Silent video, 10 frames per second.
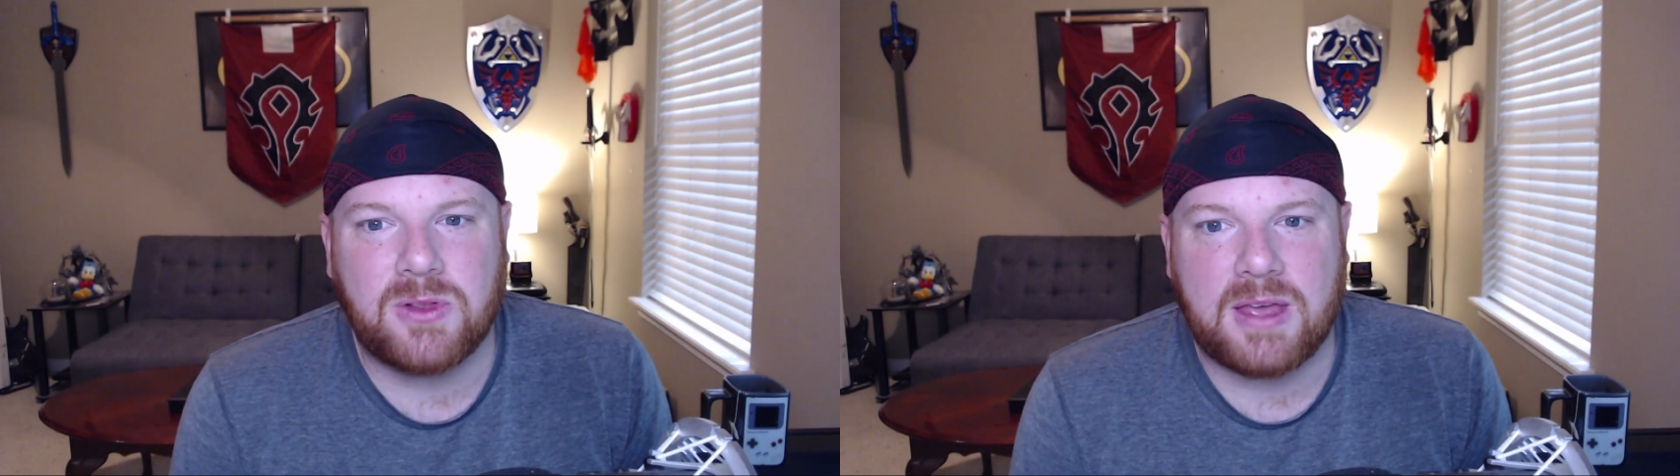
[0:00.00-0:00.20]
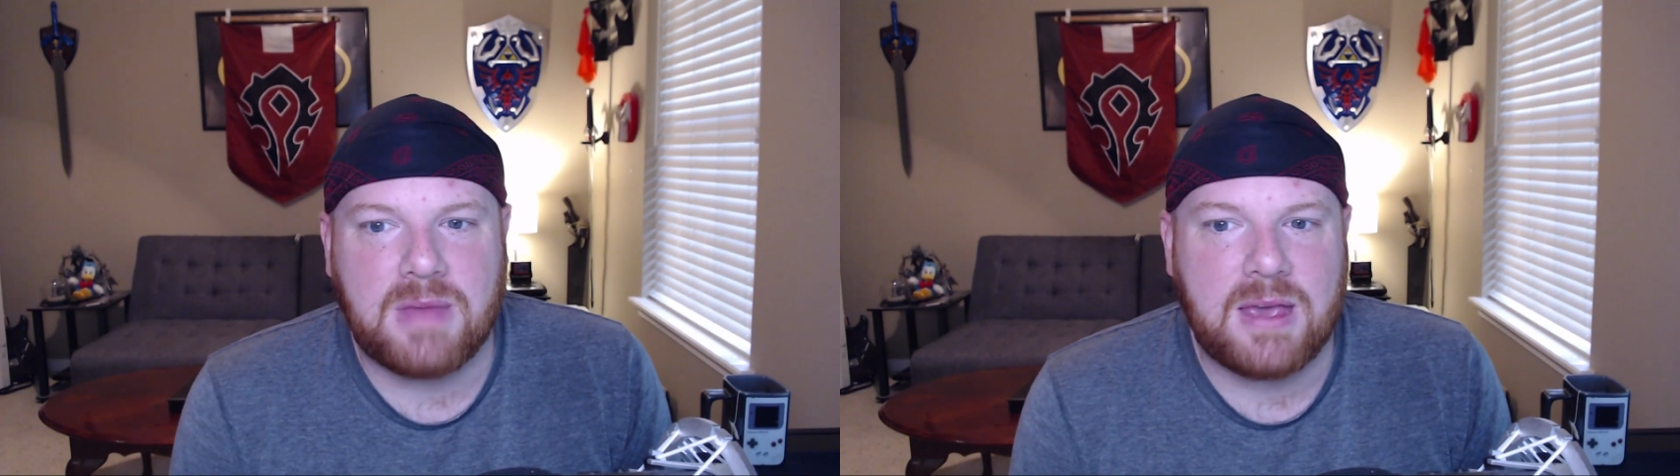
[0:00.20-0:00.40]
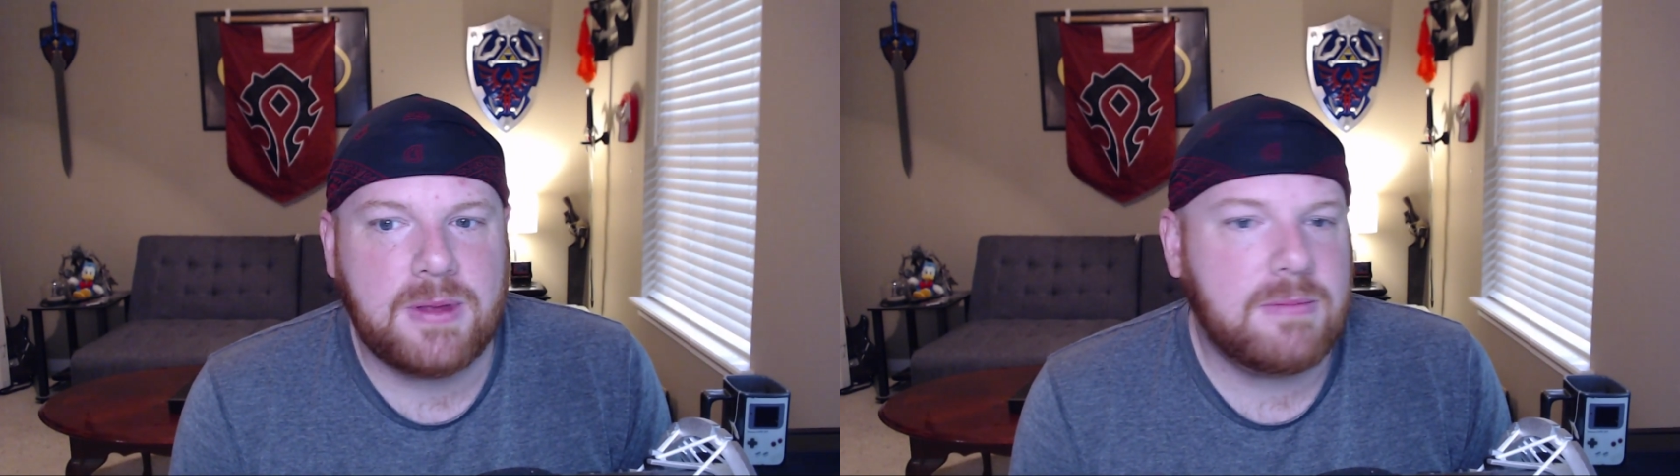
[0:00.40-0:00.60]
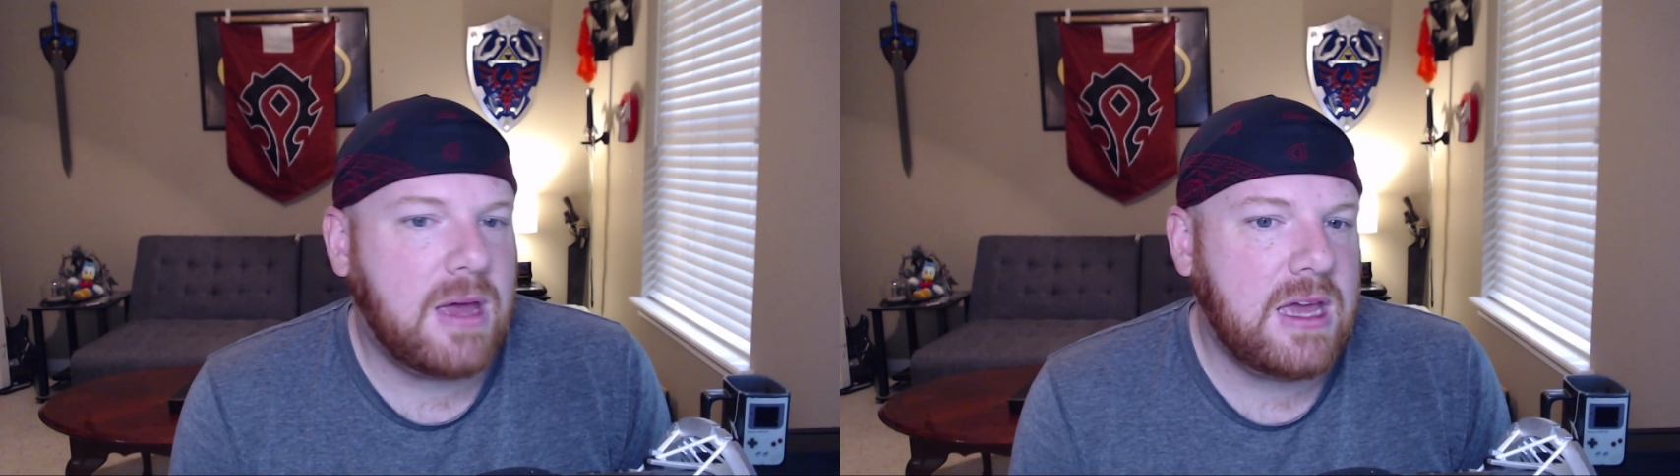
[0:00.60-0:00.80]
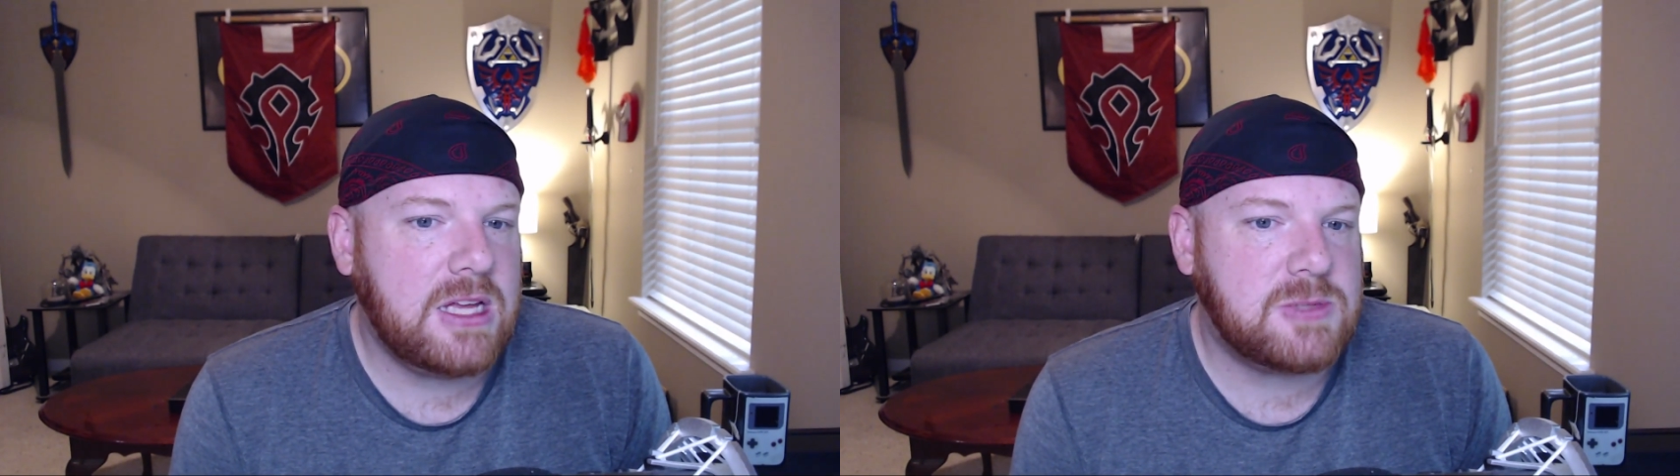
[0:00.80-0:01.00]
like maybe the
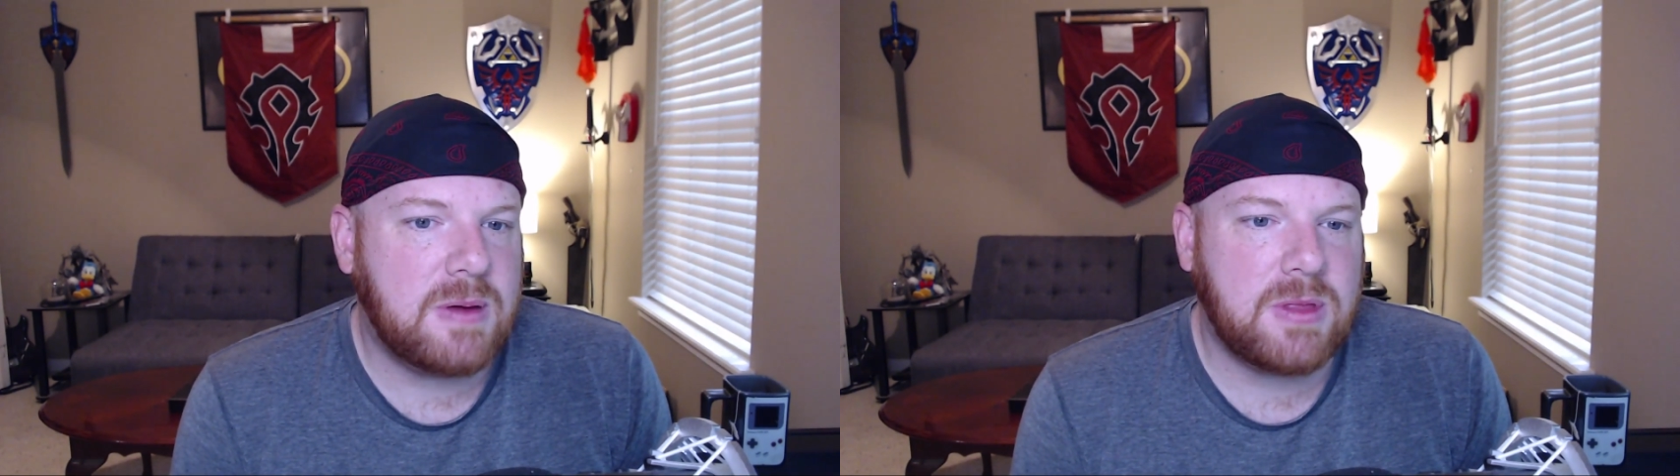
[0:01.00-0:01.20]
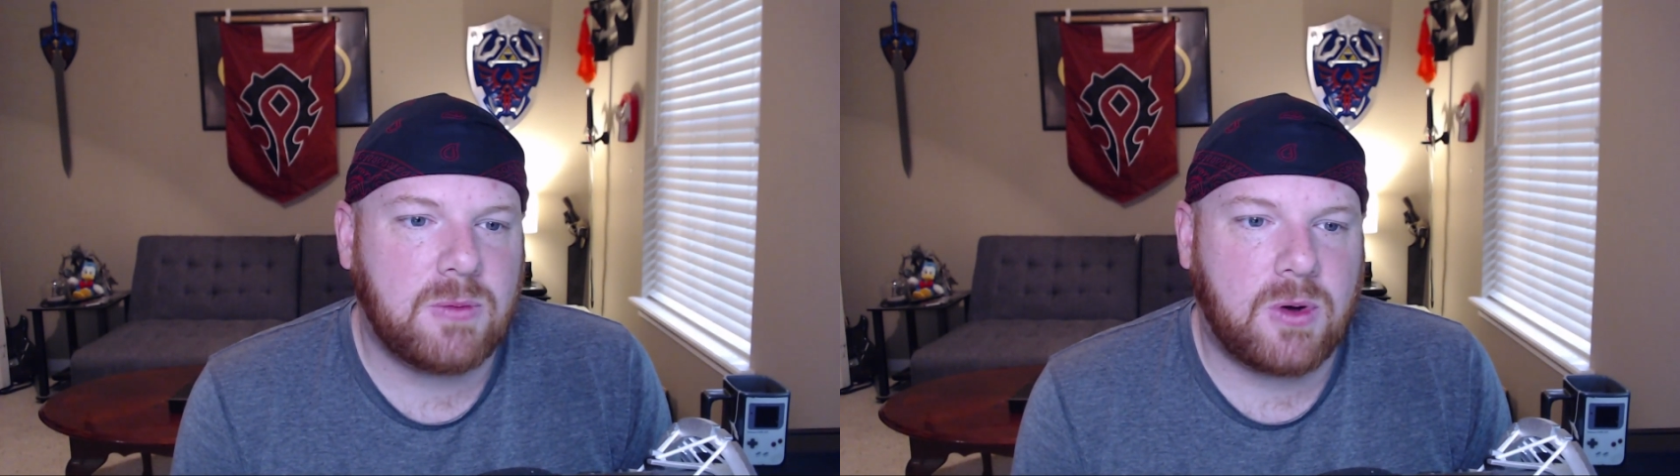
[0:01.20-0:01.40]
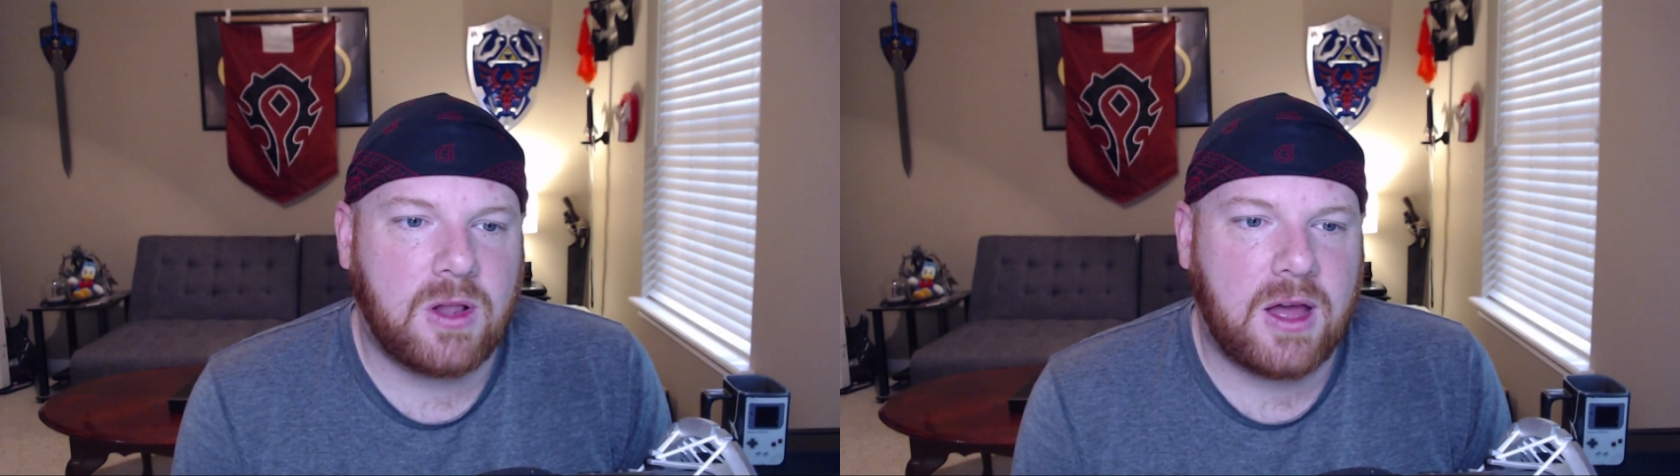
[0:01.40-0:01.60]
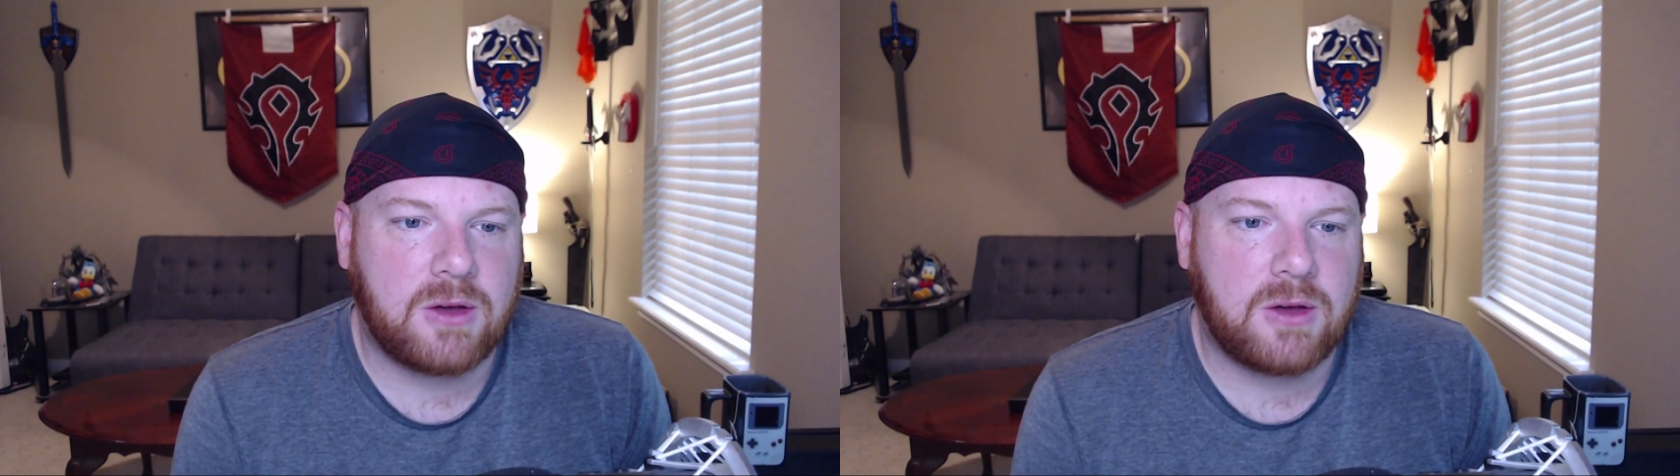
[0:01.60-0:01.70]
Mage, maybe the Warlock.